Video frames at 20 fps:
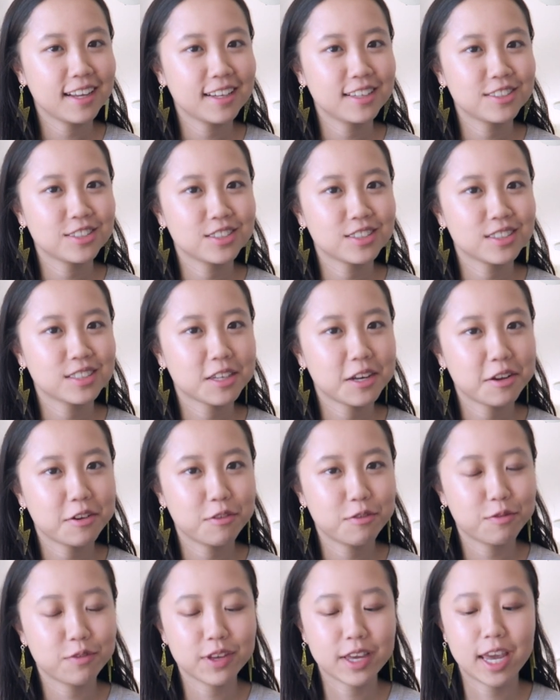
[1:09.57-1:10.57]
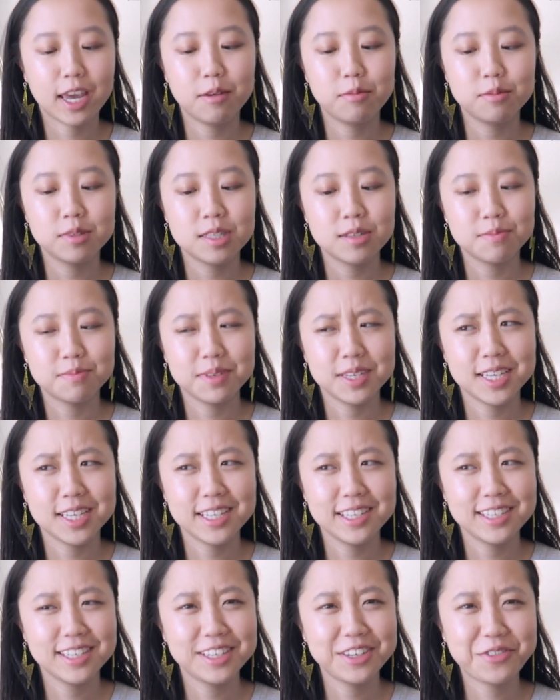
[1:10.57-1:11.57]
It just kind of came to
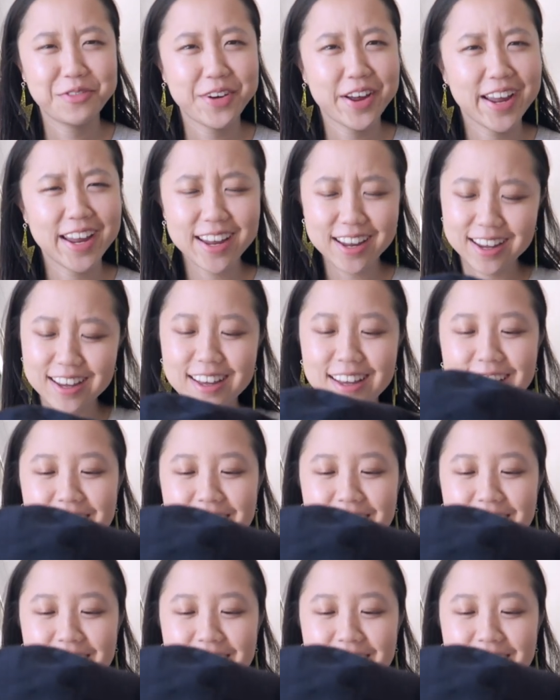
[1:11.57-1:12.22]
me in a way.